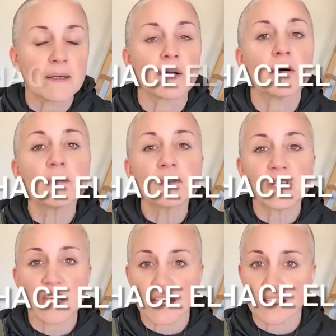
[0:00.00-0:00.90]
How do you
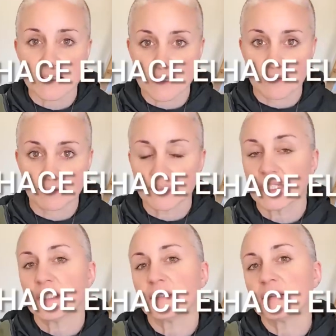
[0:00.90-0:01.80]
make it?
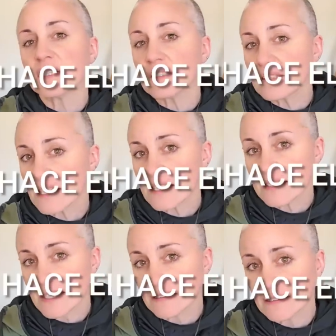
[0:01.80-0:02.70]
3 days
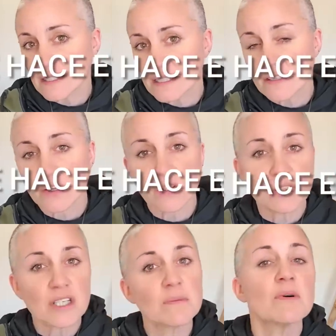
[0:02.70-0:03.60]
before?
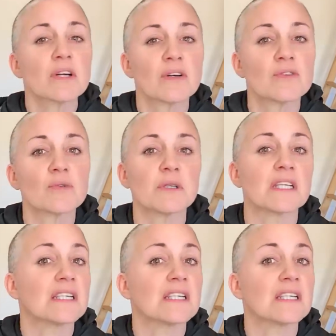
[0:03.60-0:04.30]
We don't have to